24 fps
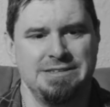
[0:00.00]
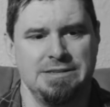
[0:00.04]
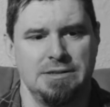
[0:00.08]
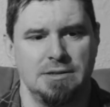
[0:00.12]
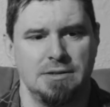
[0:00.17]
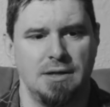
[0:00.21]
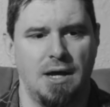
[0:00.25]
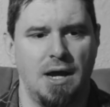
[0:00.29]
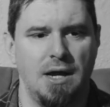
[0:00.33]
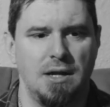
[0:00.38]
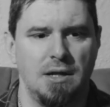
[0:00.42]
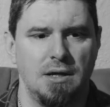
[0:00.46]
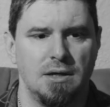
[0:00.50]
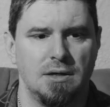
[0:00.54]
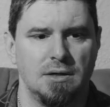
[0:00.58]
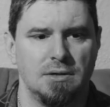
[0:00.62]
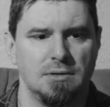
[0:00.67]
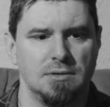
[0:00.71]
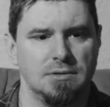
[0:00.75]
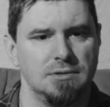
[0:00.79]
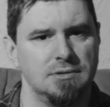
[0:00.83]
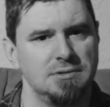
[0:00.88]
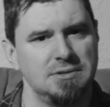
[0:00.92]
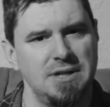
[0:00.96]
kind
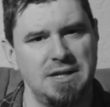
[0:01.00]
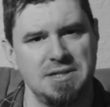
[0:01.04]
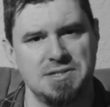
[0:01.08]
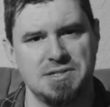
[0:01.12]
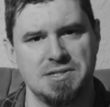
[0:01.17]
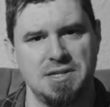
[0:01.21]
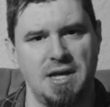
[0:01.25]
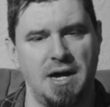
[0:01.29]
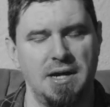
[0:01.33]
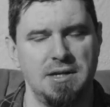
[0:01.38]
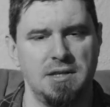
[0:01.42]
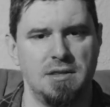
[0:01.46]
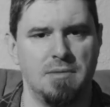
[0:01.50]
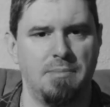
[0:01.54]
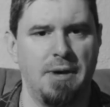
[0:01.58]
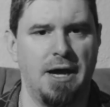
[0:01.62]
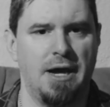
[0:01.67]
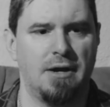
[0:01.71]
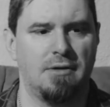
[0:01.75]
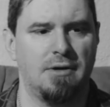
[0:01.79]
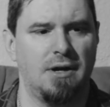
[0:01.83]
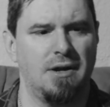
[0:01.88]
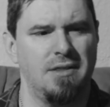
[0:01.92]
of let slide in the background.